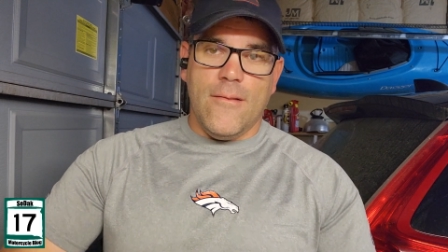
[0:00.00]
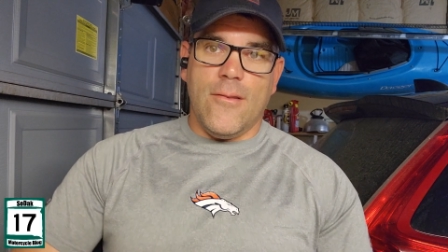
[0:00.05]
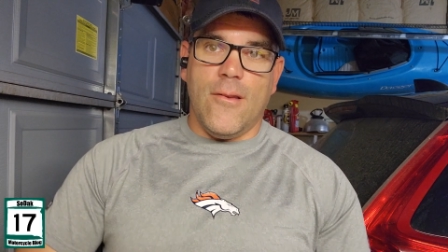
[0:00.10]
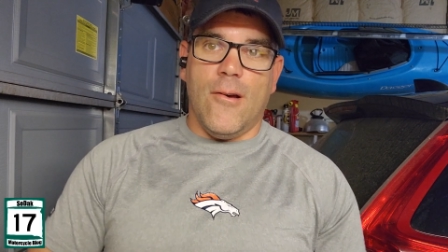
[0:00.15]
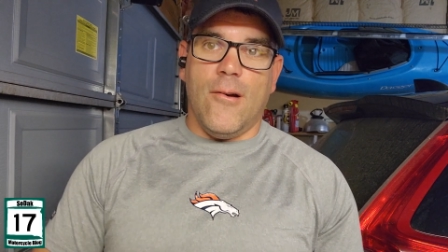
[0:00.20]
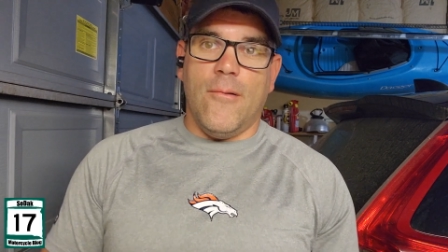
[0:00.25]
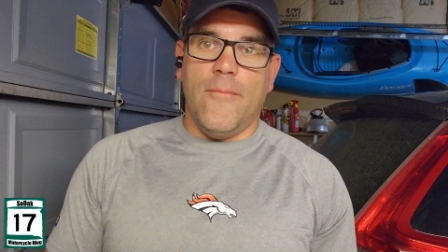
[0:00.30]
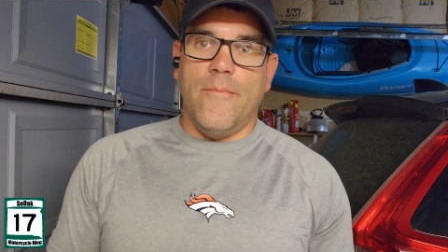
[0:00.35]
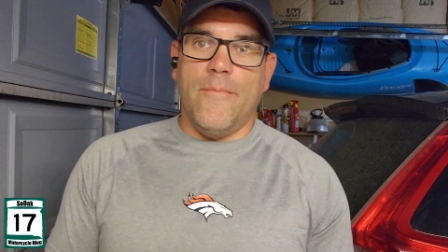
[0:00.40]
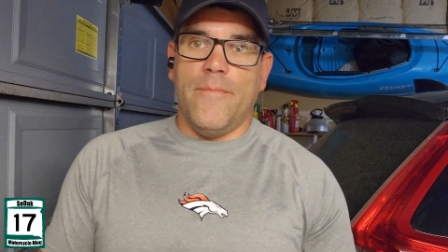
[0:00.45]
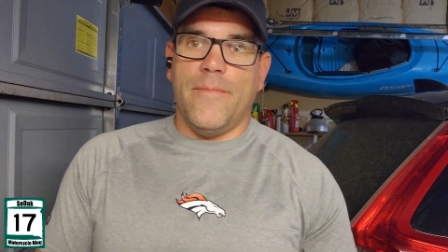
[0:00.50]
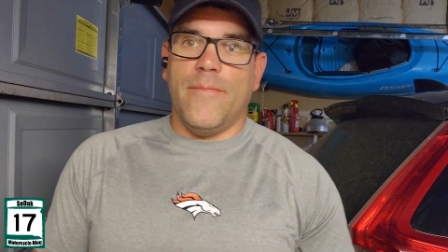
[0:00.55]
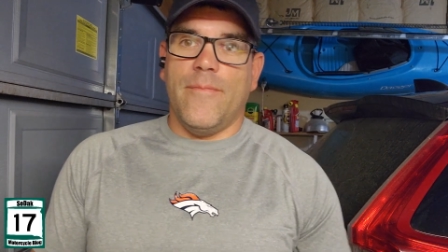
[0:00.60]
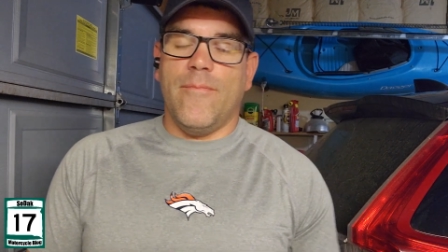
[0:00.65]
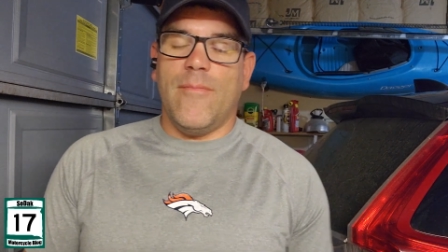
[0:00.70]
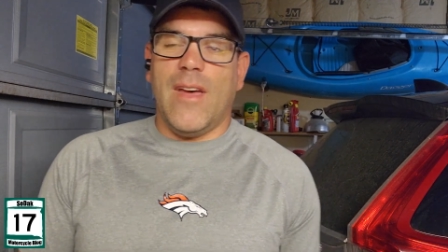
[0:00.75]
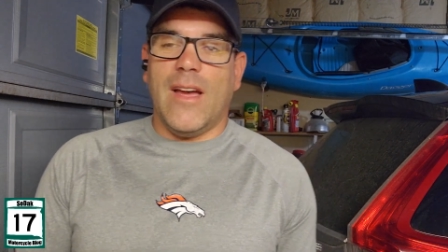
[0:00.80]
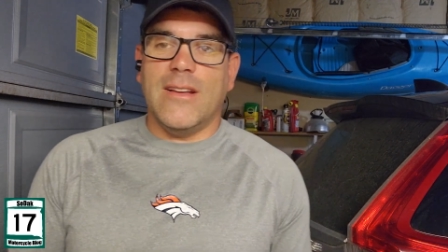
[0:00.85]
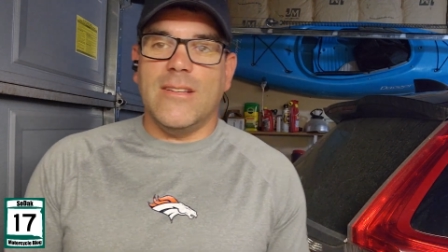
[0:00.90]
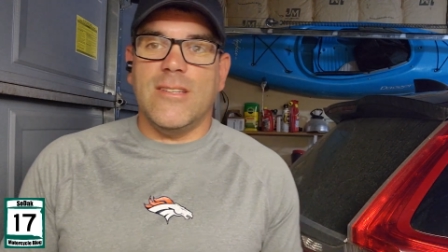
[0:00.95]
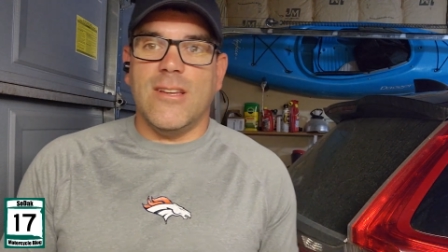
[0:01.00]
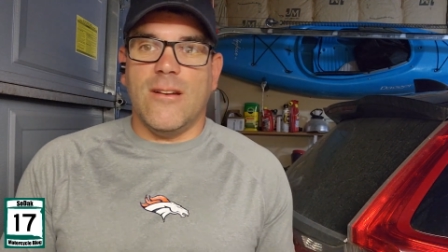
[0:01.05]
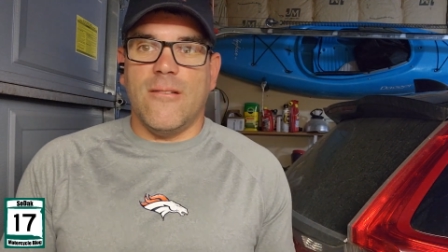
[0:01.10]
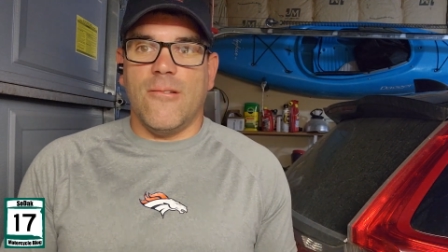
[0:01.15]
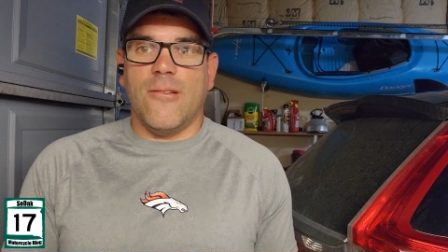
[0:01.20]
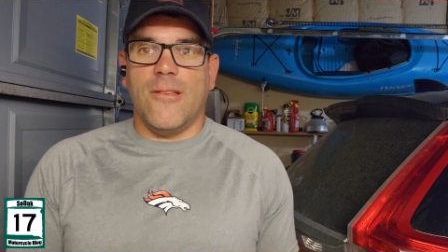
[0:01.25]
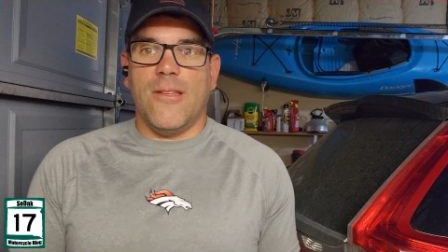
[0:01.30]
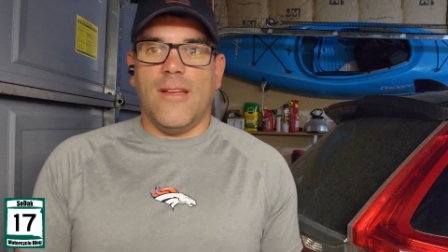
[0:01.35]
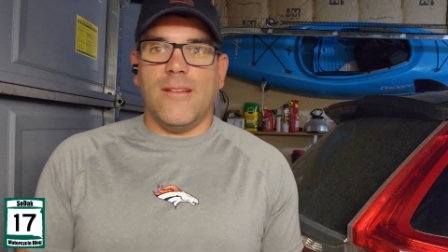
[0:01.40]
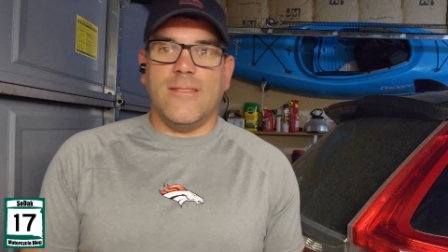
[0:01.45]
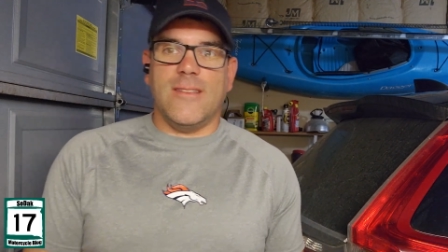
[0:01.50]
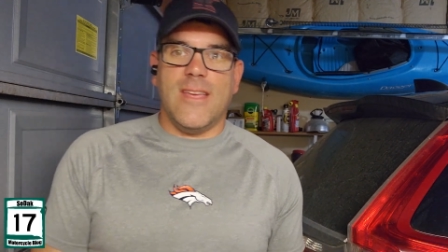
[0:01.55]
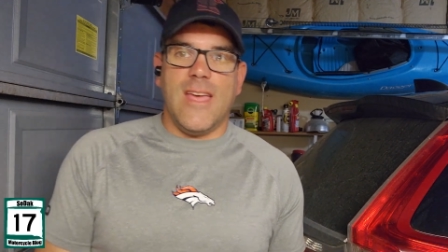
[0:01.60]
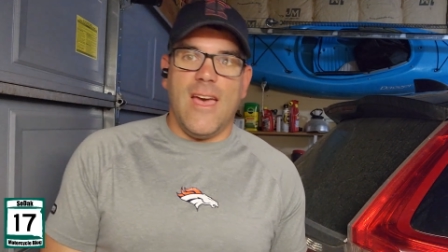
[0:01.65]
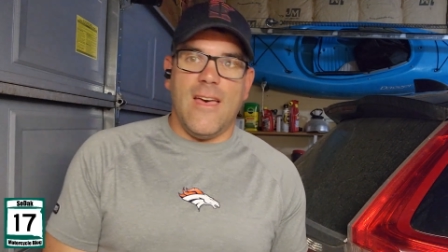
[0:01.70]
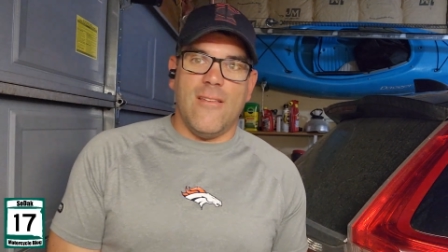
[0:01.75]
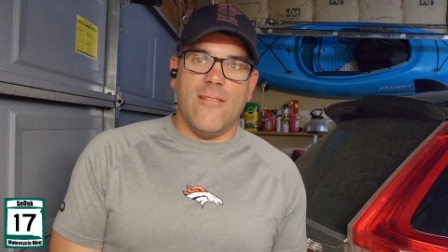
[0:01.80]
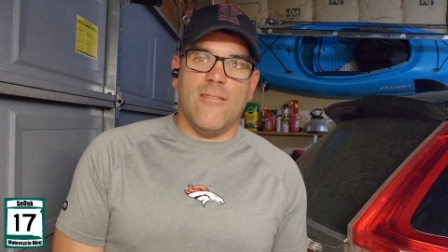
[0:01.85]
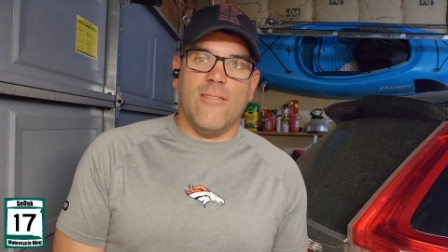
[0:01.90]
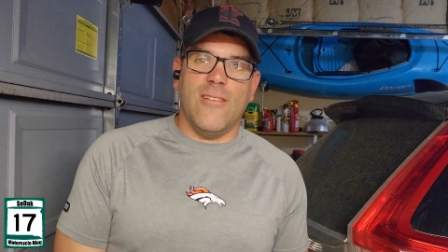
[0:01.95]
so I generally like to
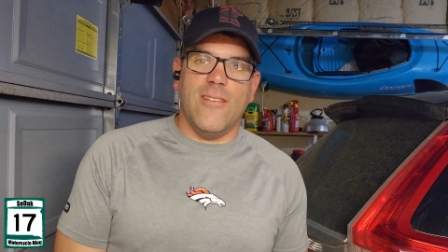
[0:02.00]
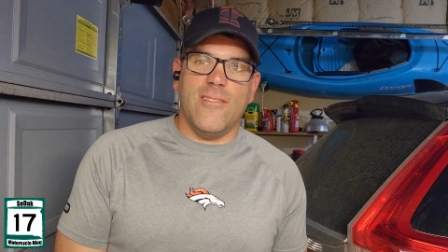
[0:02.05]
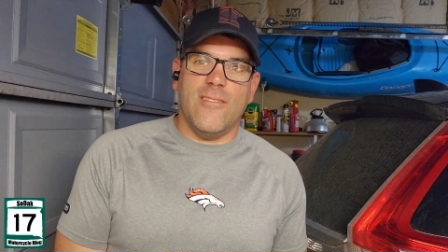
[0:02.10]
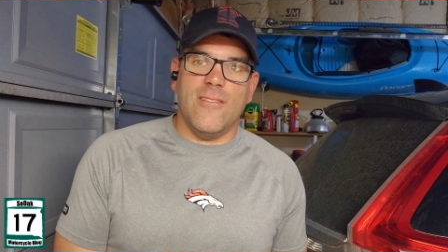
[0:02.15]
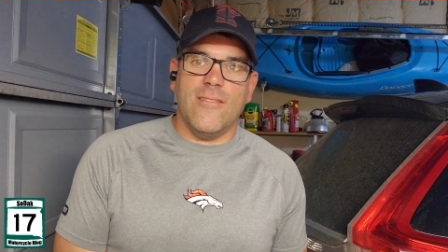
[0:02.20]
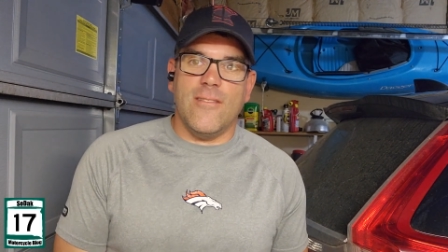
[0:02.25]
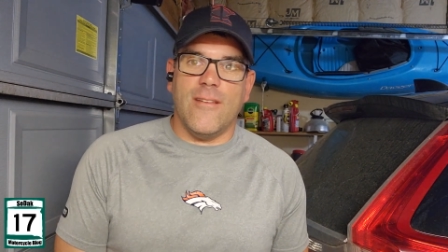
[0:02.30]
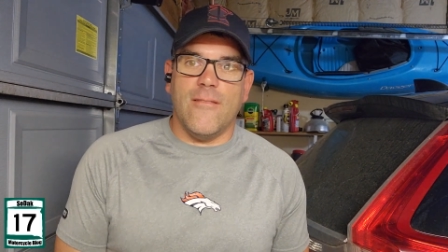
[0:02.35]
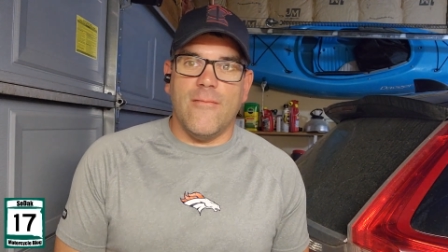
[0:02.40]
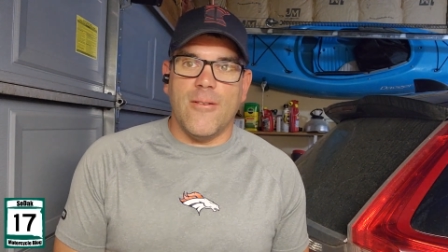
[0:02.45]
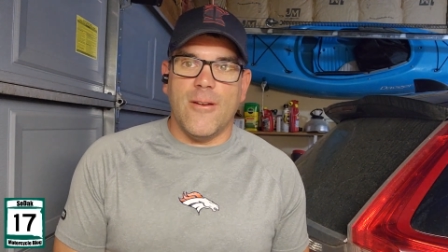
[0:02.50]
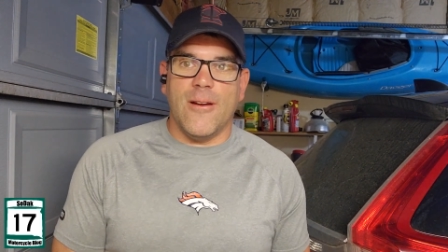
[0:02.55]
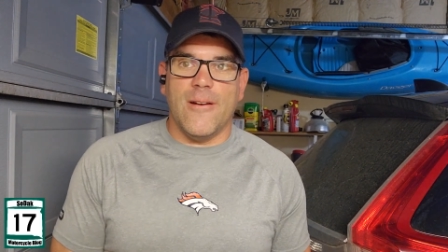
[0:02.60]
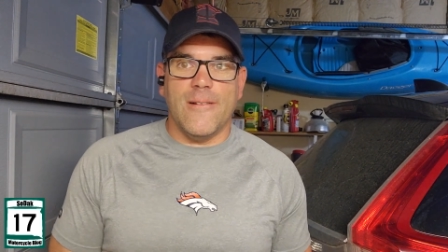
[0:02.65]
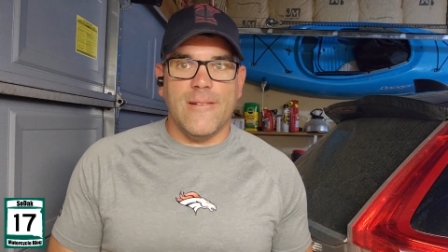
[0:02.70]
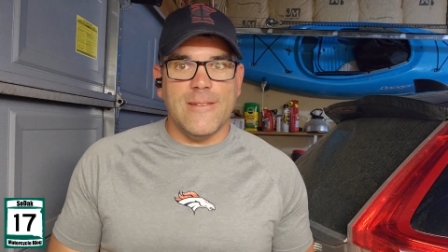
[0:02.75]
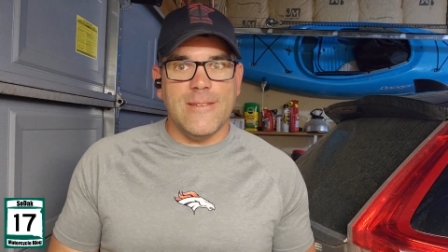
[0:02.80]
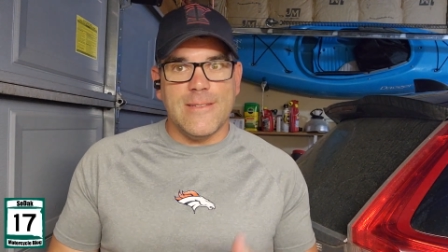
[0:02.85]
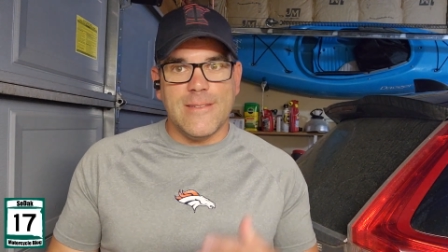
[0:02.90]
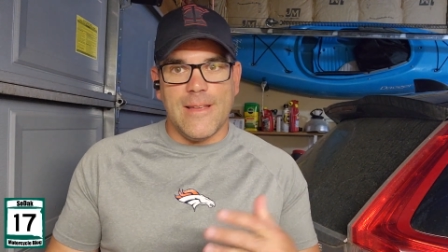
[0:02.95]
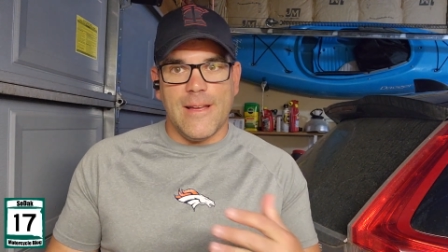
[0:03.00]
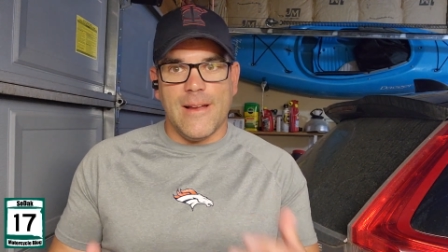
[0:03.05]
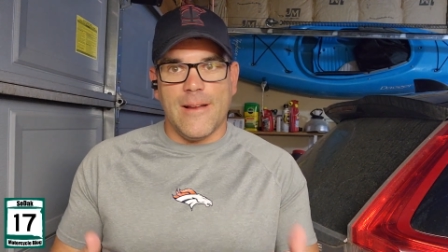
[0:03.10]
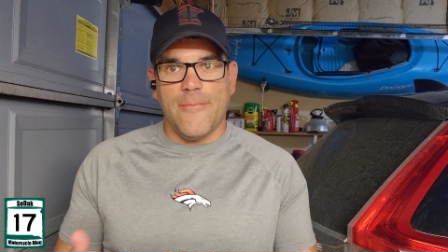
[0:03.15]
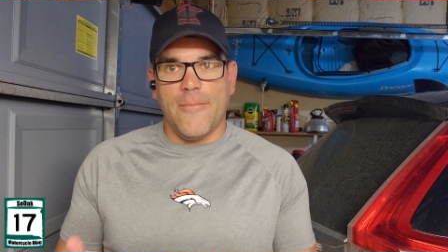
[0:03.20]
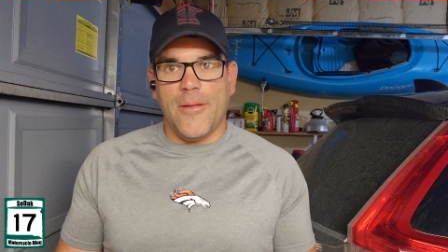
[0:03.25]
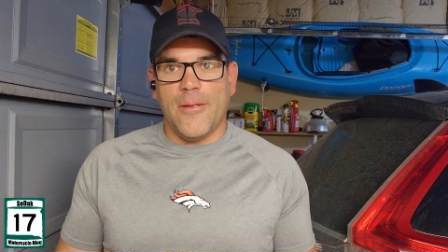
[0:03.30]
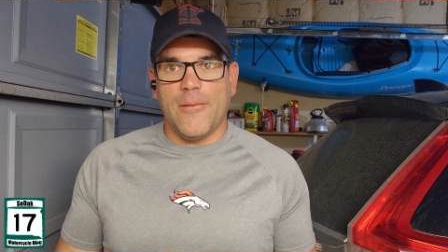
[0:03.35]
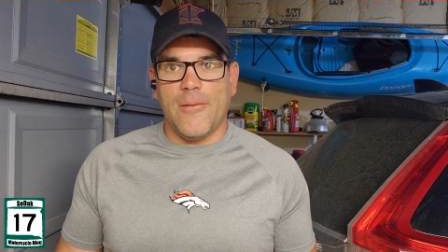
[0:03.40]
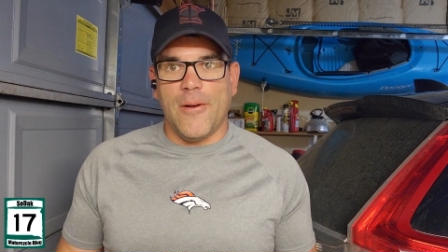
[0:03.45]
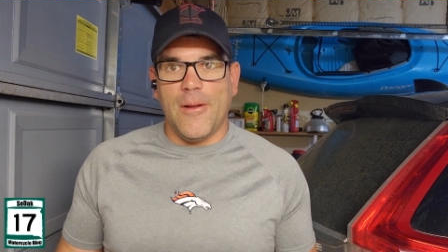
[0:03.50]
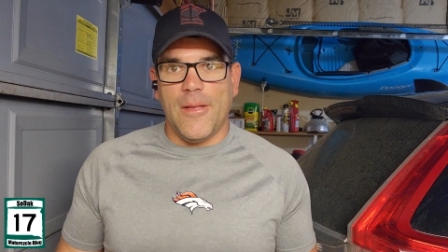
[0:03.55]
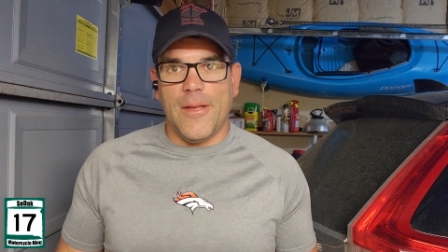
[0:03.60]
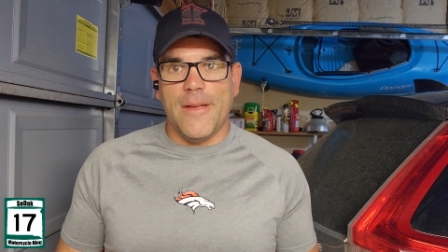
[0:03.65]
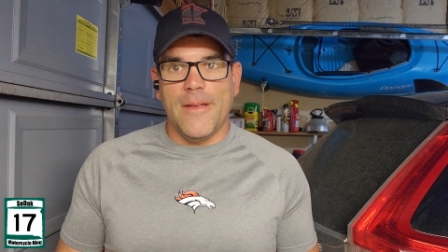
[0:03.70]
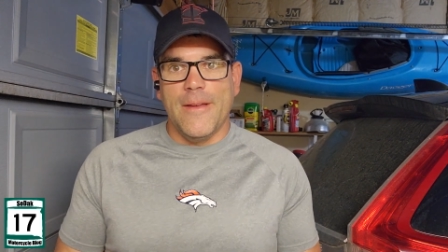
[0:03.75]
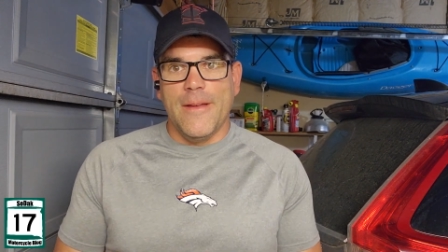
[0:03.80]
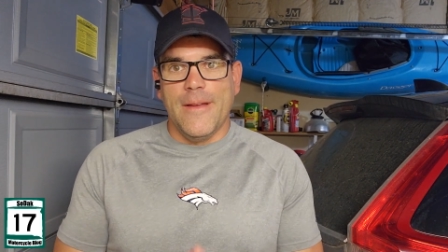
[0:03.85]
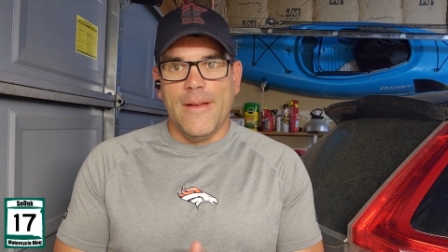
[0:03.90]
gather a list just every year, just talk about the rally.